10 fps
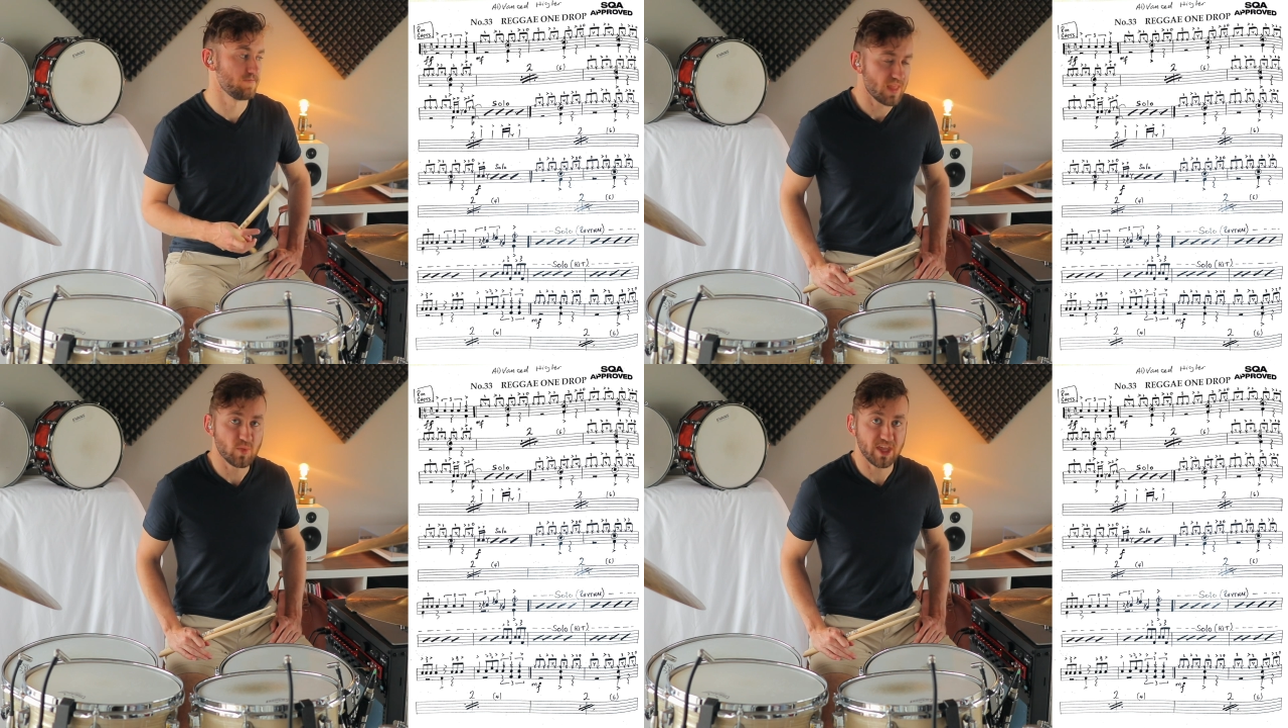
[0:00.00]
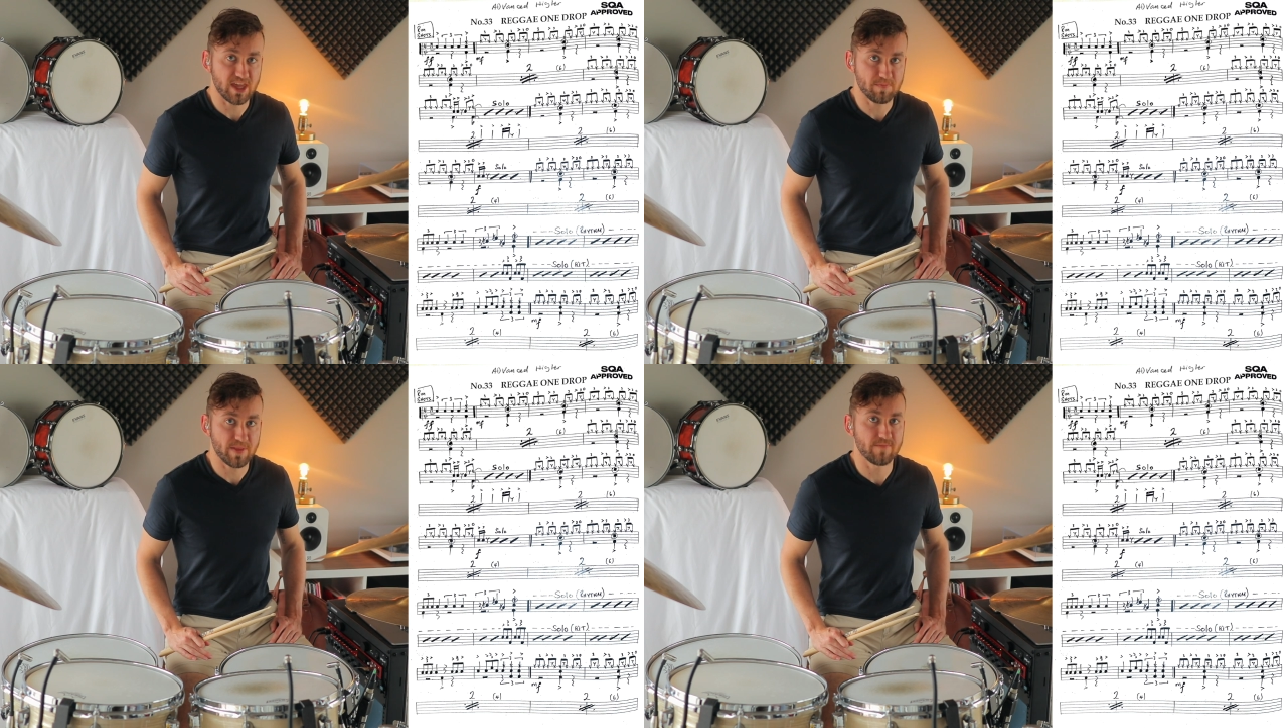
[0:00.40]
And we
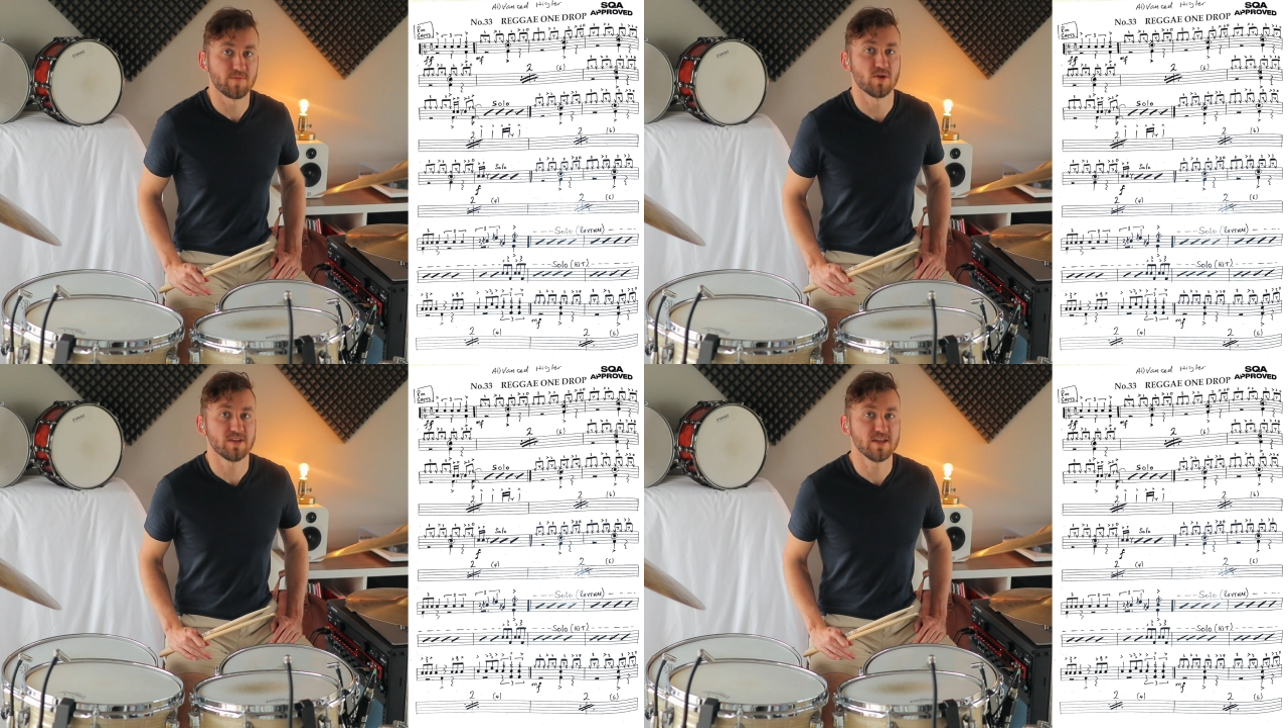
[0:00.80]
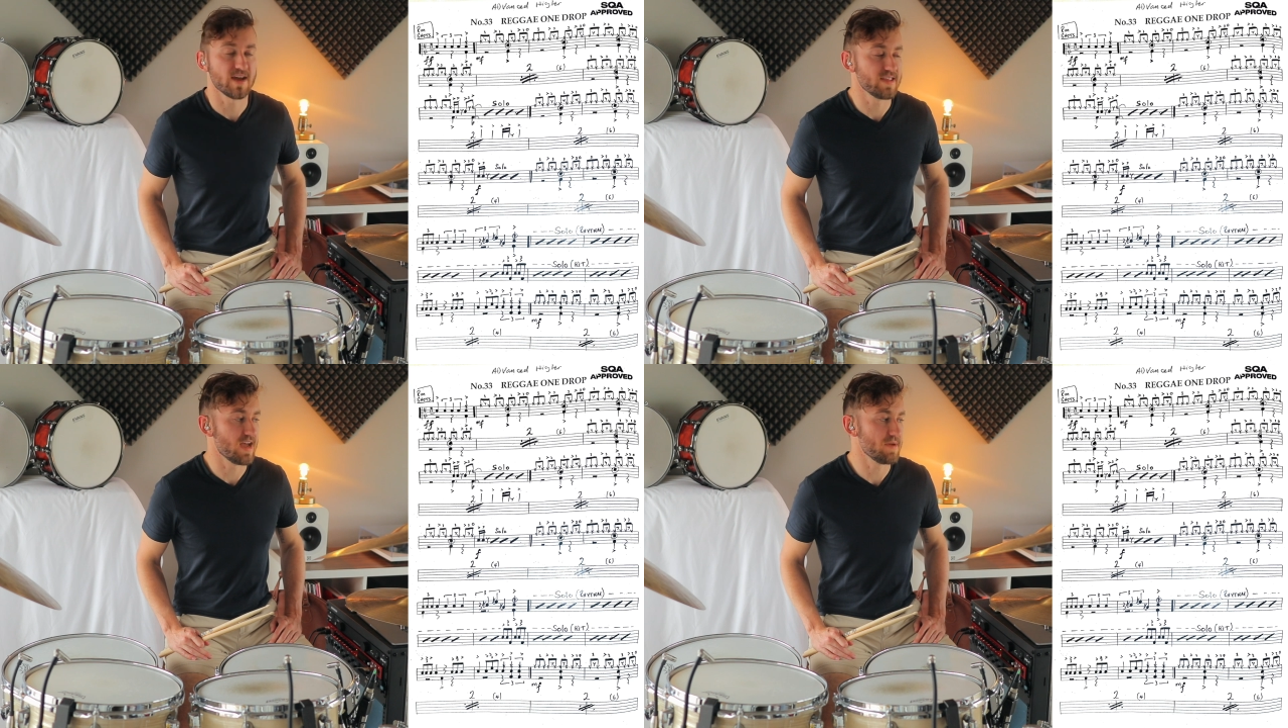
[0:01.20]
keep that forte
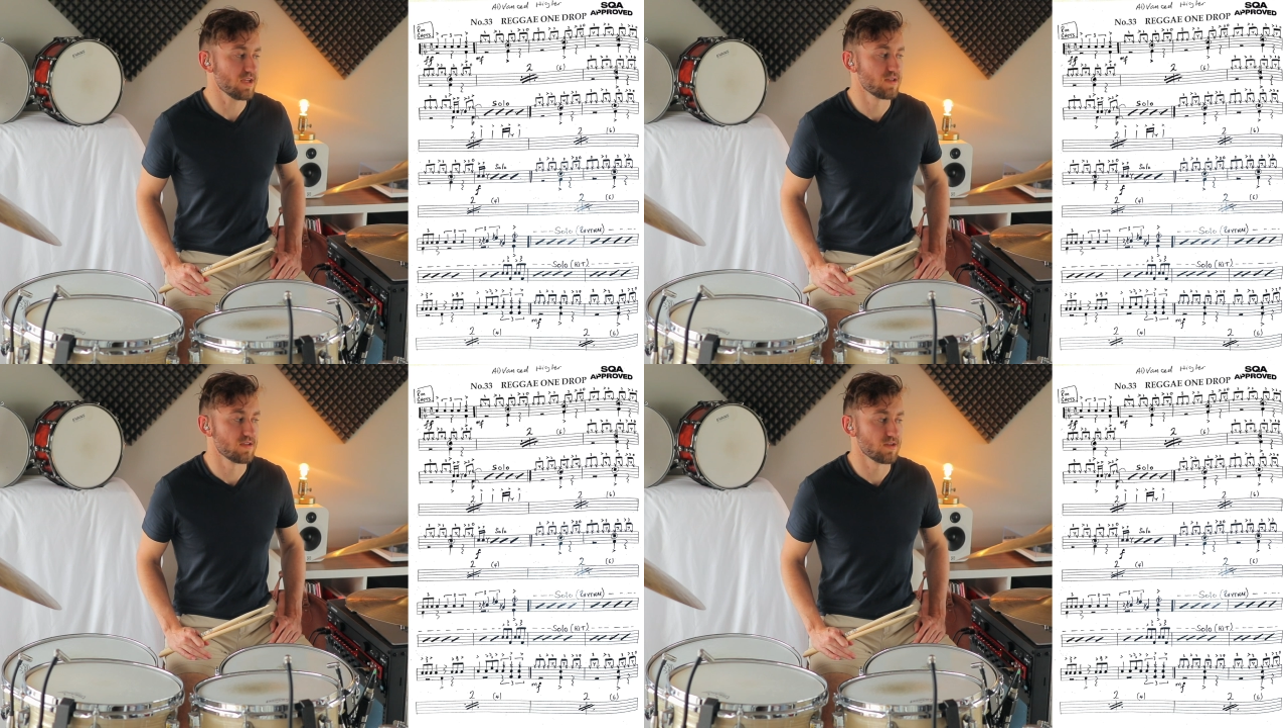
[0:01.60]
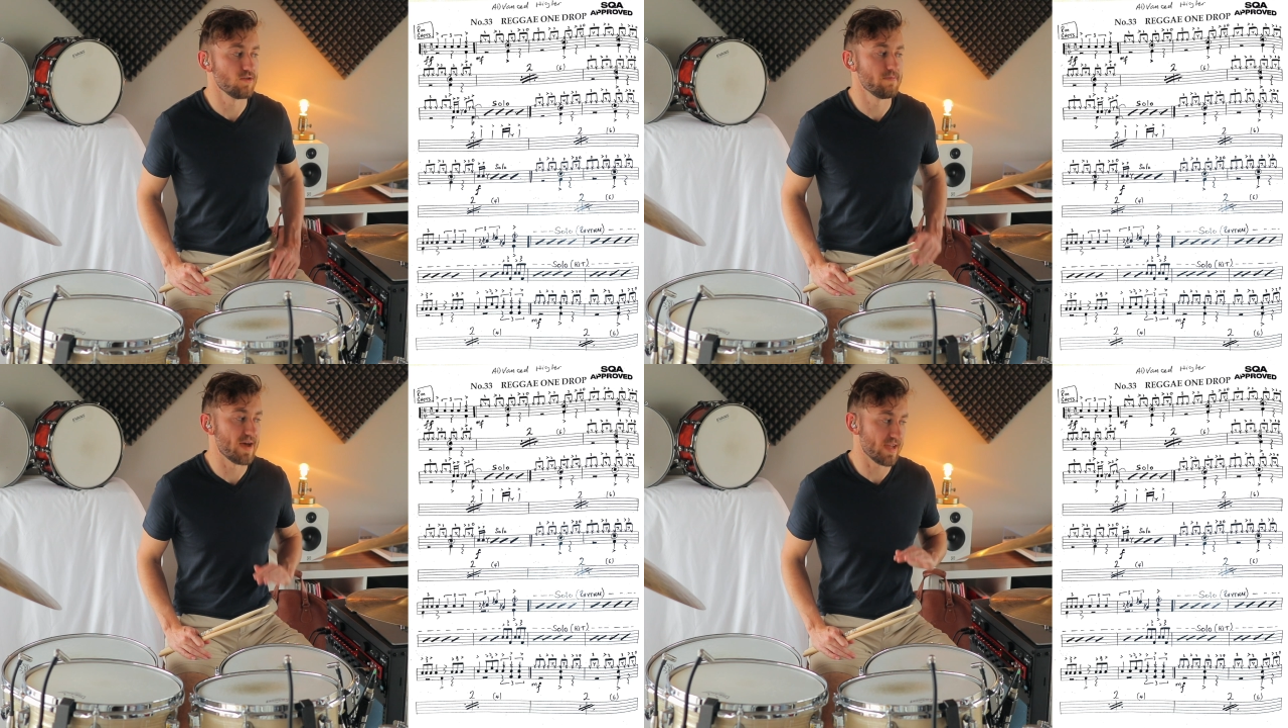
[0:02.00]
dynamic
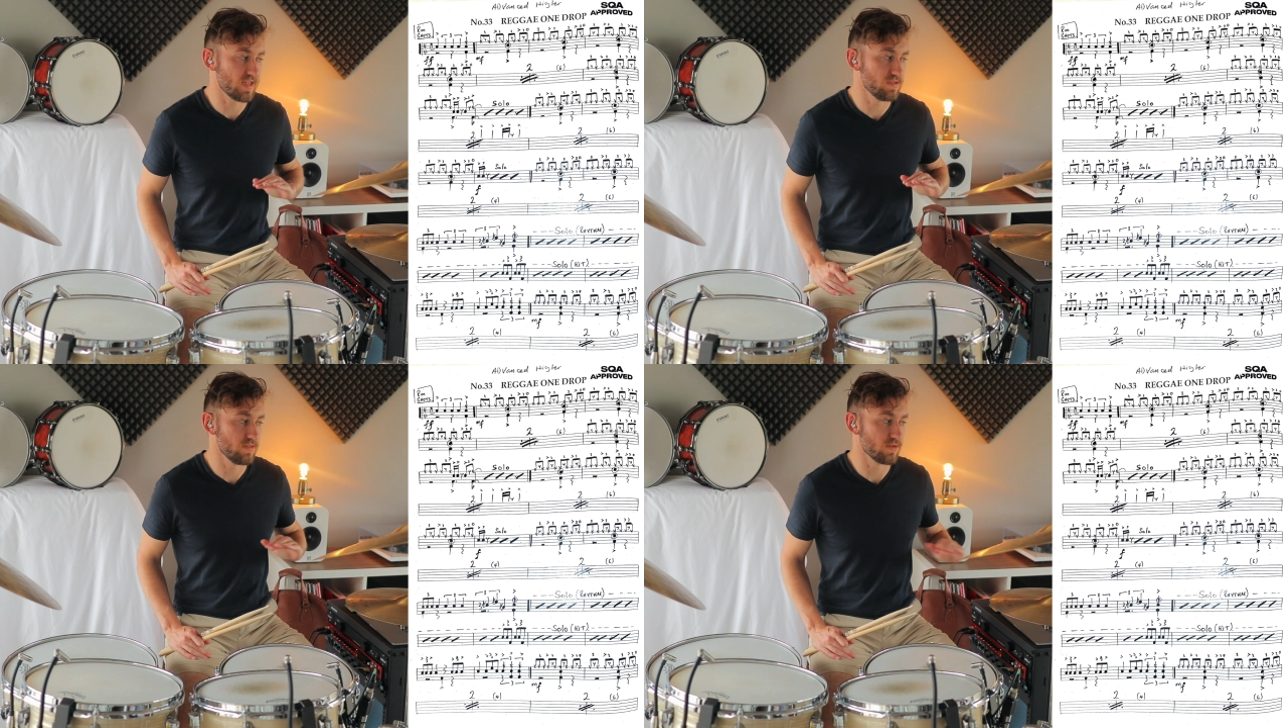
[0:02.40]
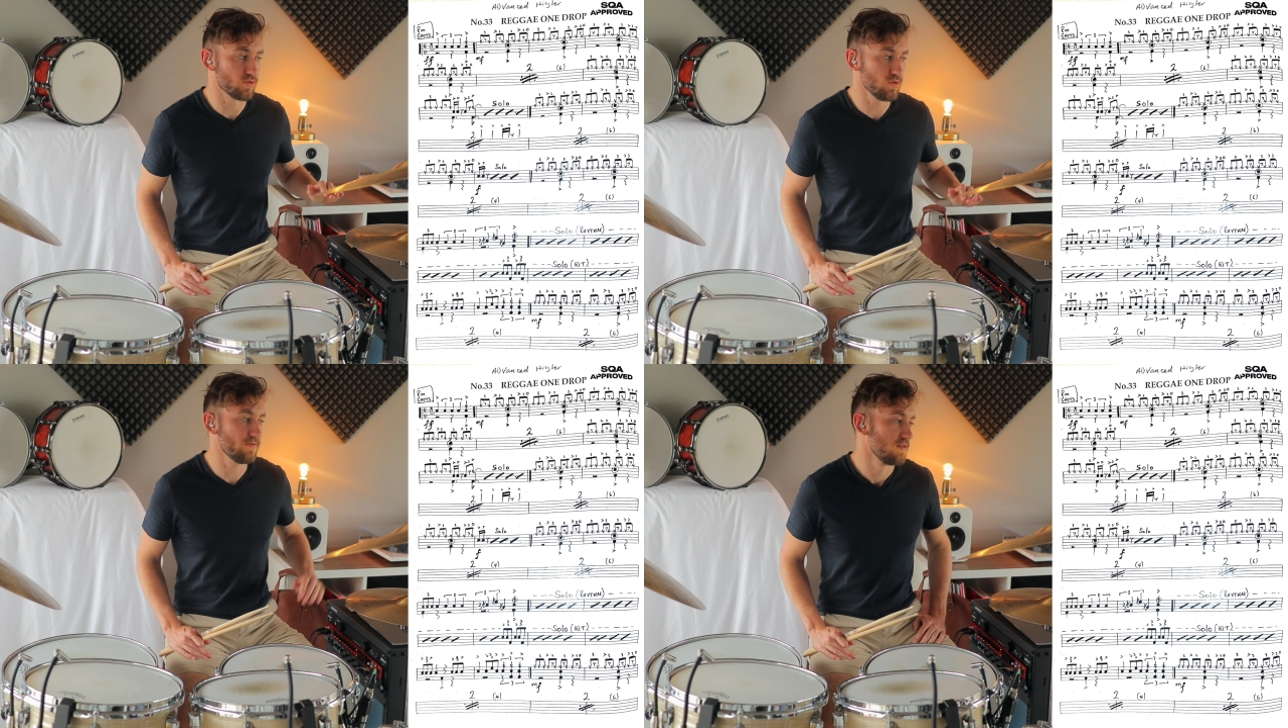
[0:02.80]
going back into the groove.